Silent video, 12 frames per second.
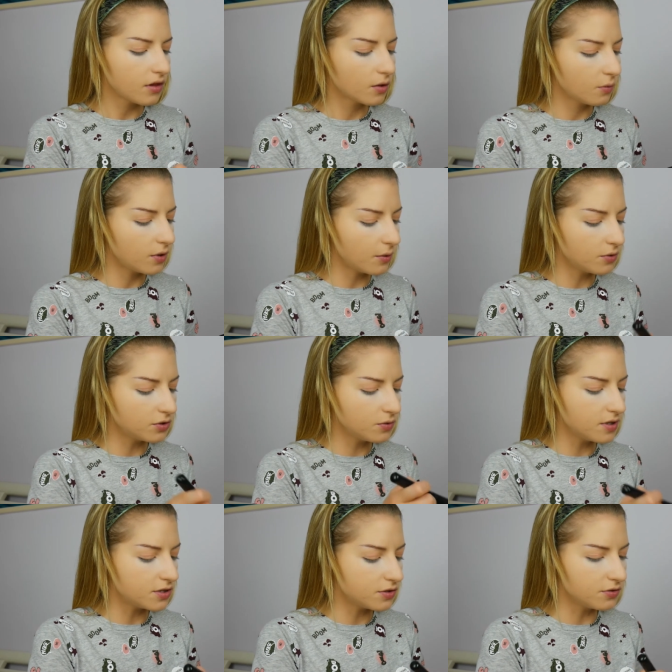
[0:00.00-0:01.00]
what I will do
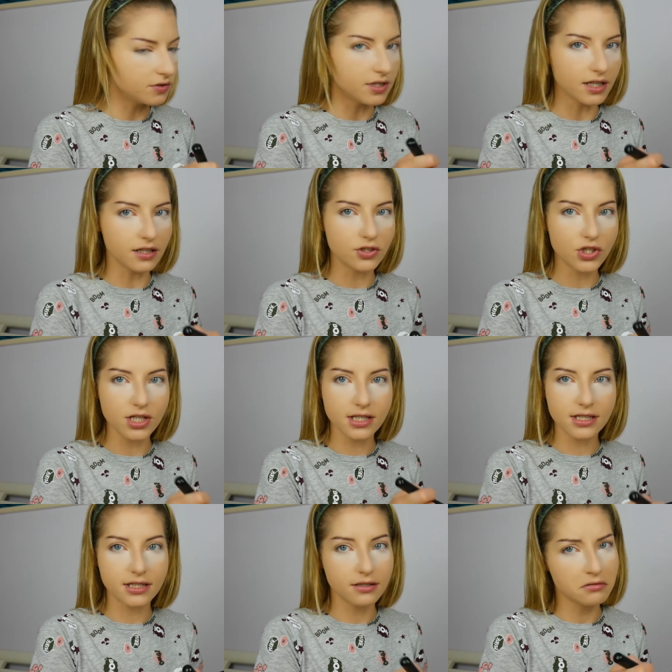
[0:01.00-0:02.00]
is to take
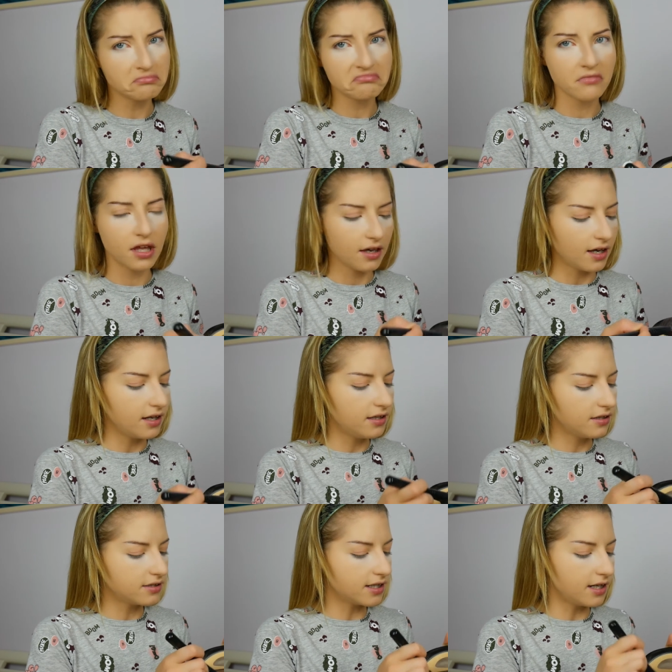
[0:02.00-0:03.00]
just a
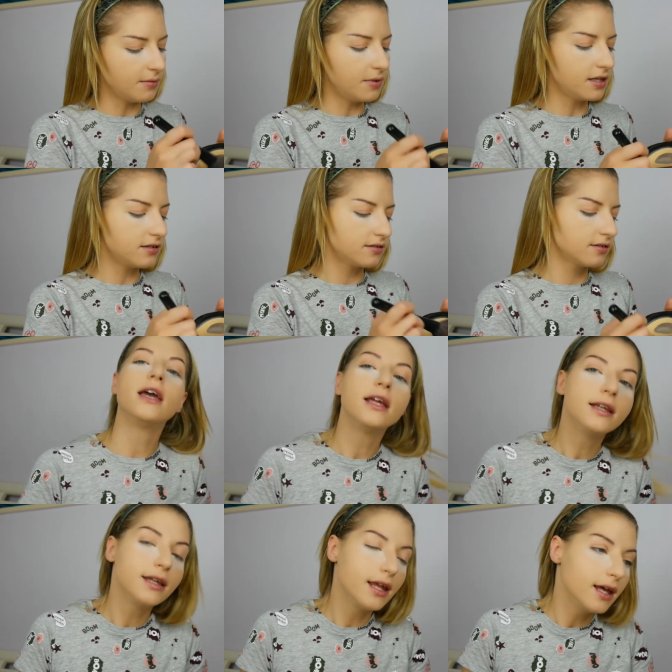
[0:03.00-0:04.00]
little tiny bit
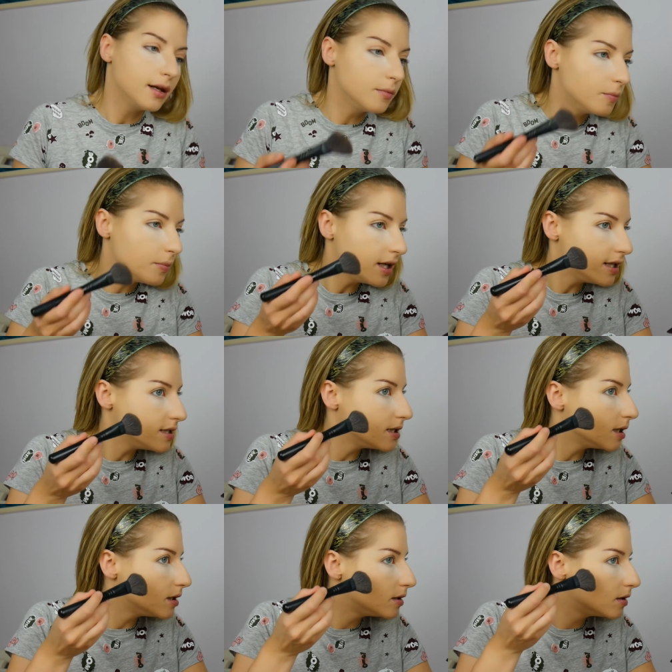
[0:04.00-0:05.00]
and then place
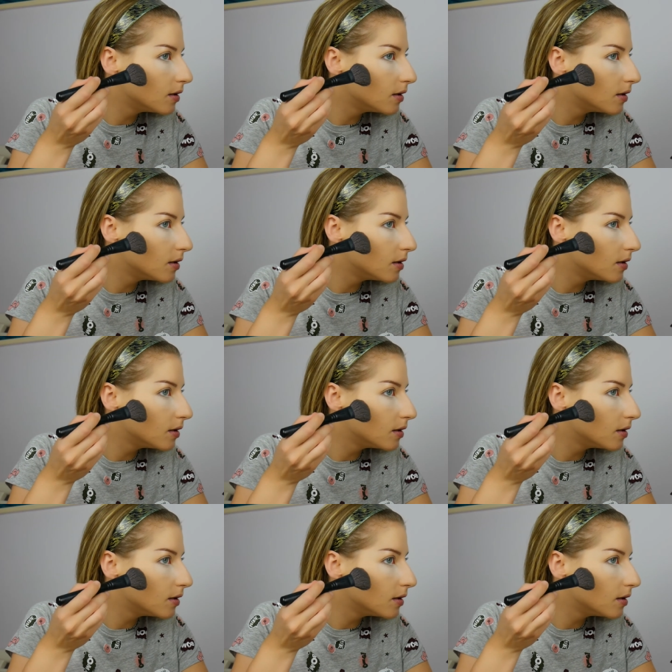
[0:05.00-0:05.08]
it